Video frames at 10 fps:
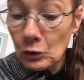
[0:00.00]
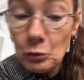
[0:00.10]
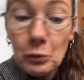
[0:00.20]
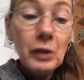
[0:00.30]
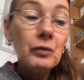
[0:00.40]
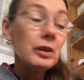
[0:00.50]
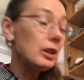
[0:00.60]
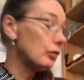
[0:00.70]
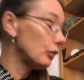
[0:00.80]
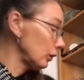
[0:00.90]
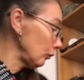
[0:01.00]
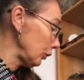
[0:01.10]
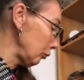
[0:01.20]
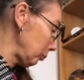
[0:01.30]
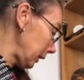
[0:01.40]
or even if
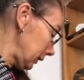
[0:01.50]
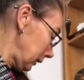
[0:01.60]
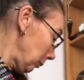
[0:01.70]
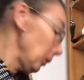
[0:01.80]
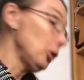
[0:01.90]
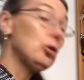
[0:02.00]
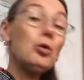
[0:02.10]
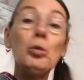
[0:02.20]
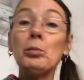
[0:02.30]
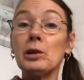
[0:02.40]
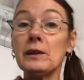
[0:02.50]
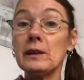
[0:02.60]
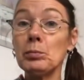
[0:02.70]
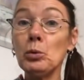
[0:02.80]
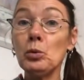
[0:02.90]
you've picked up a normal
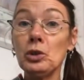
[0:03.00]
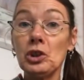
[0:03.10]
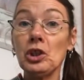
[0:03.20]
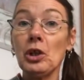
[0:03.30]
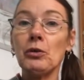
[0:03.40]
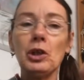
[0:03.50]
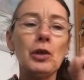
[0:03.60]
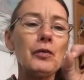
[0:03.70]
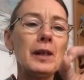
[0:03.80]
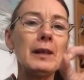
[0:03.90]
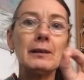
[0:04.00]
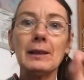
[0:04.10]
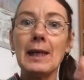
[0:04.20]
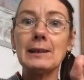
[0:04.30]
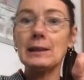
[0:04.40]
small stone and you think
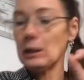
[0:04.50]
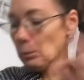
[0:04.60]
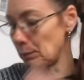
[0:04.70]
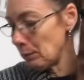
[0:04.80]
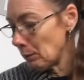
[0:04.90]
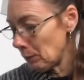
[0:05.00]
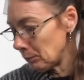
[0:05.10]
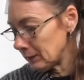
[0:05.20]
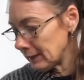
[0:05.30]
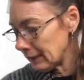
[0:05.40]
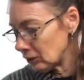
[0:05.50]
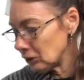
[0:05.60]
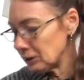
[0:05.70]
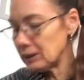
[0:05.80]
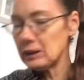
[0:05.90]
that's going to be my
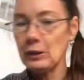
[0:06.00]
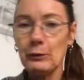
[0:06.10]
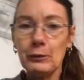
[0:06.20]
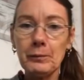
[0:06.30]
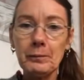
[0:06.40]
protection stone,